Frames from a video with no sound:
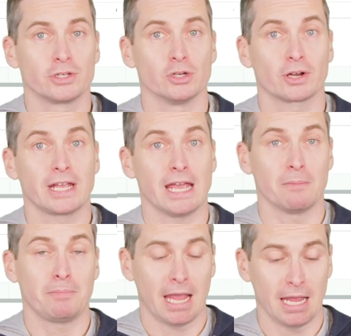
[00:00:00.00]
to your
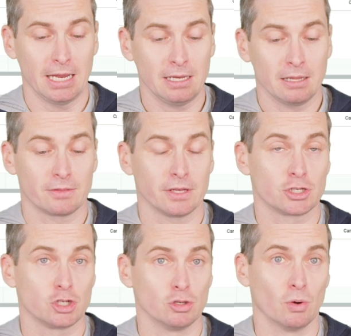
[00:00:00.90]
campaign
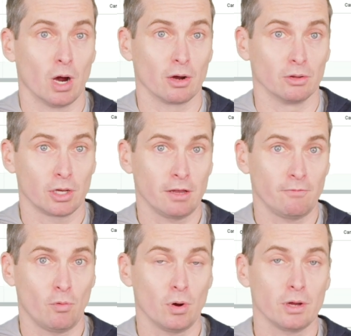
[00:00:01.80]
that you are looking
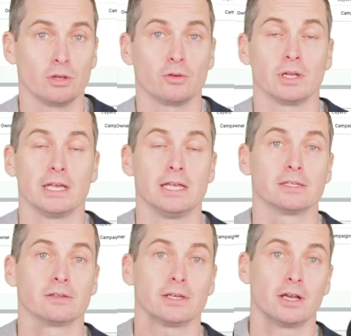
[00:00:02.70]
for, you can
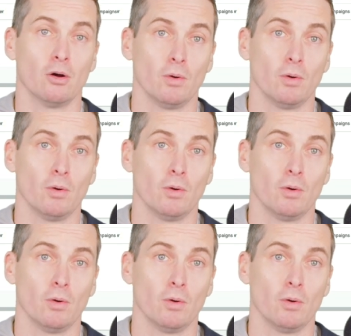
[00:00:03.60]
easily go